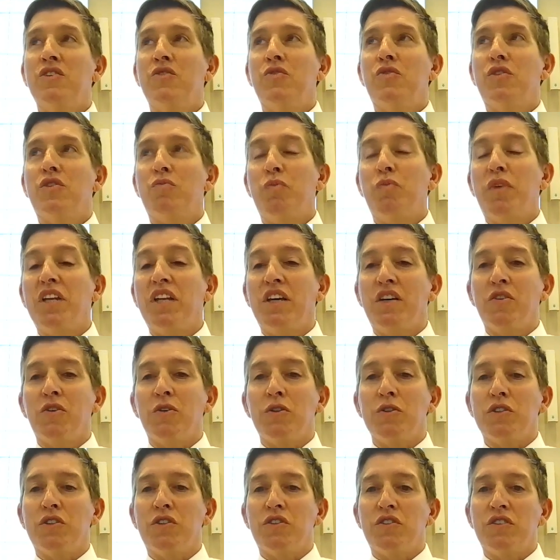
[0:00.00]
with many
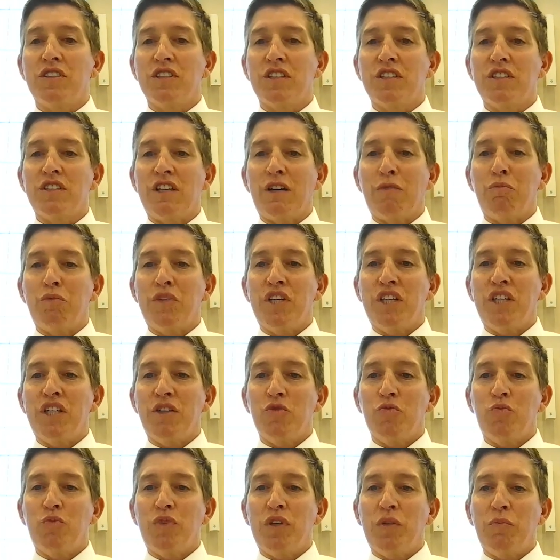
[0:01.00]
cultures
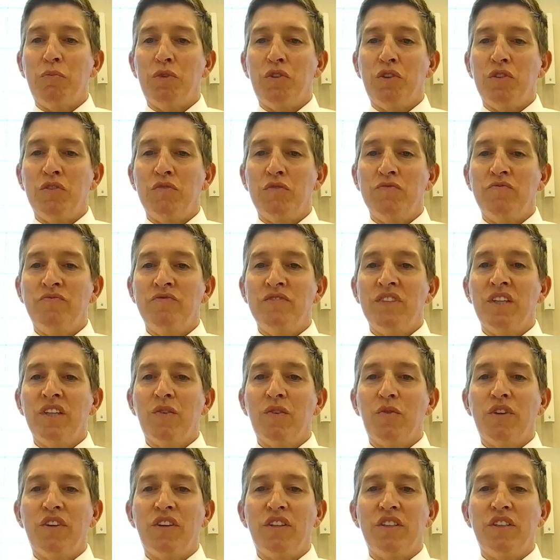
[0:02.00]
accepting people
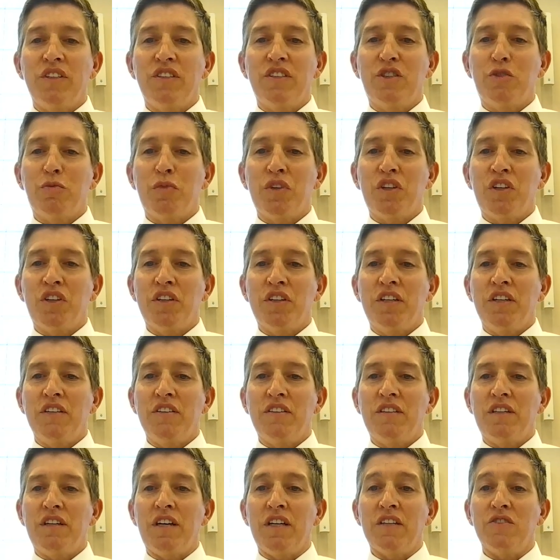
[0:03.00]
with
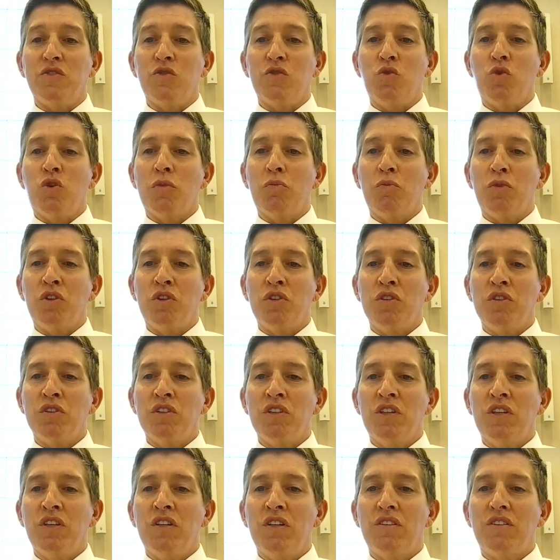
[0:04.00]
disabilities as normal.
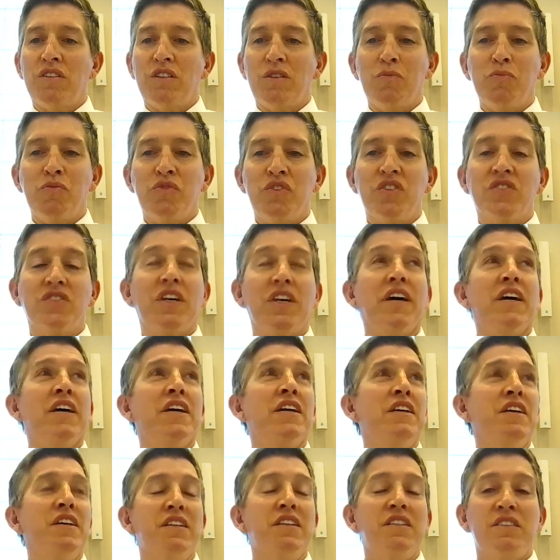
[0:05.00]
Some
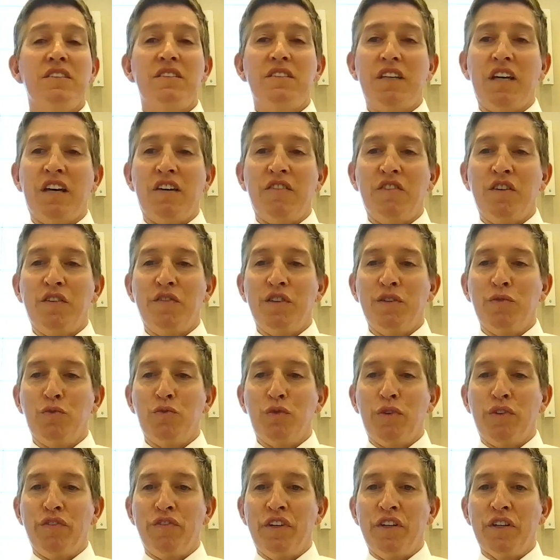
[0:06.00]
societies have even
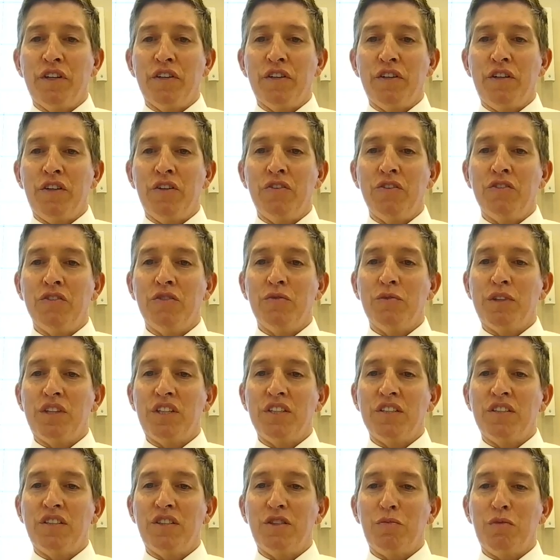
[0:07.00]
revered those with
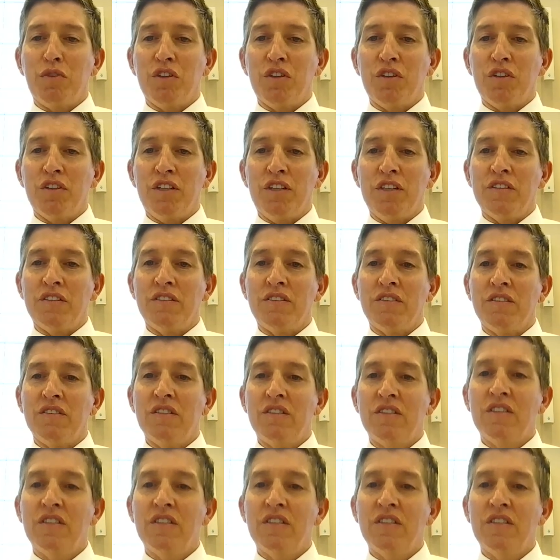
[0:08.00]
disabilities.